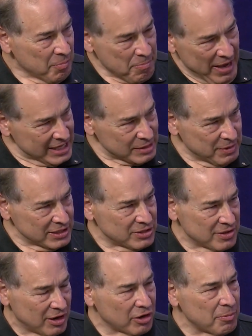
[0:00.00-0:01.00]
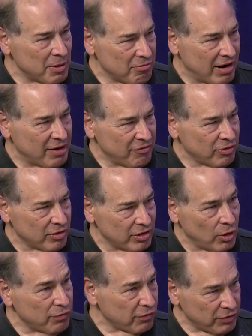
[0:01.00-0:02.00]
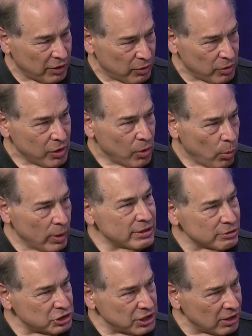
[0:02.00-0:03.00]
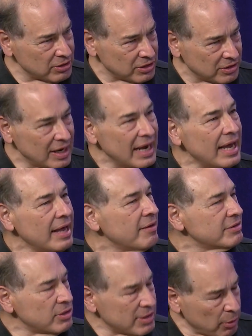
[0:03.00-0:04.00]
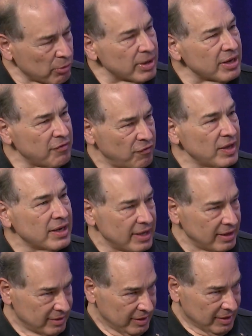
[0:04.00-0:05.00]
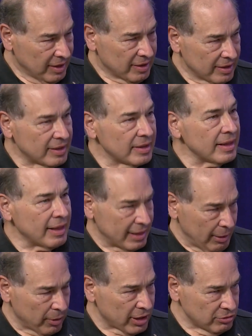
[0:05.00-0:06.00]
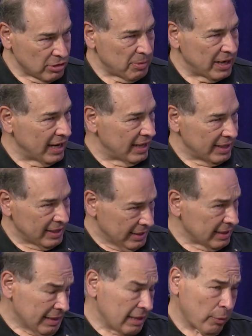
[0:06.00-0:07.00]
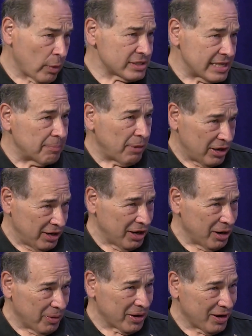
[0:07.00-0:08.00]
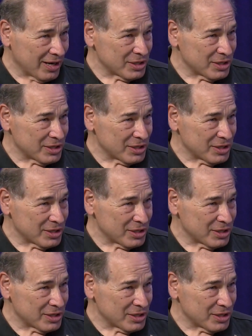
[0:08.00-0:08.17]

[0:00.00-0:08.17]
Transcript: basement so that it could be ready for an overflow winter shelter. So they were really feeling uh, they were contributing, and then there was that bonding going on